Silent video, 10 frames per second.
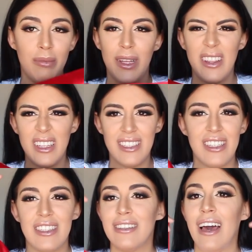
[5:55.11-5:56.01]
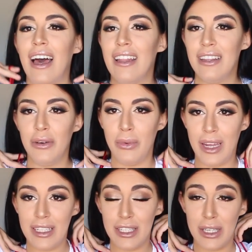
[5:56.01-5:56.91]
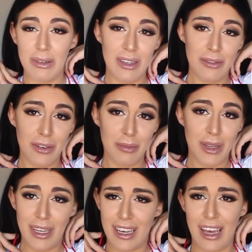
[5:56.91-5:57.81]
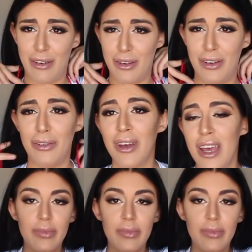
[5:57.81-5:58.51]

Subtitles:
but this is not the way to do it for me. I don't know.